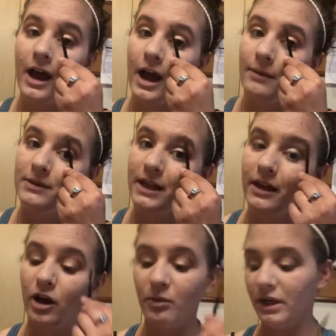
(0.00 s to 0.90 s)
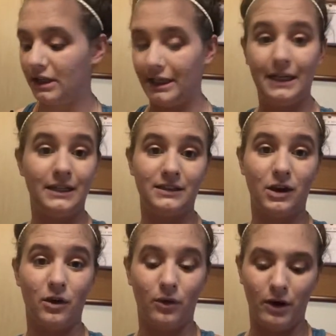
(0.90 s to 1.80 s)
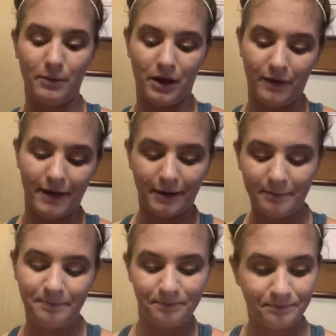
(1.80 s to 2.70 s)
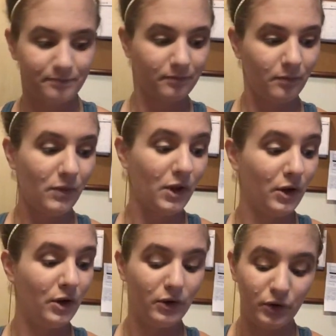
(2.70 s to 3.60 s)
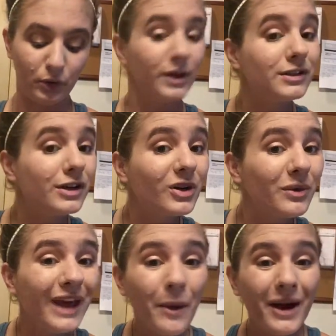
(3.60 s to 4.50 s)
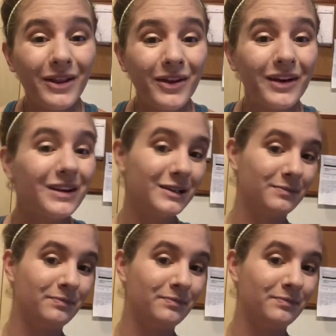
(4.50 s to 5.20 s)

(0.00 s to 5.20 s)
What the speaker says: I'm staying home and cleaning, so I'm not like too concerned with how I look.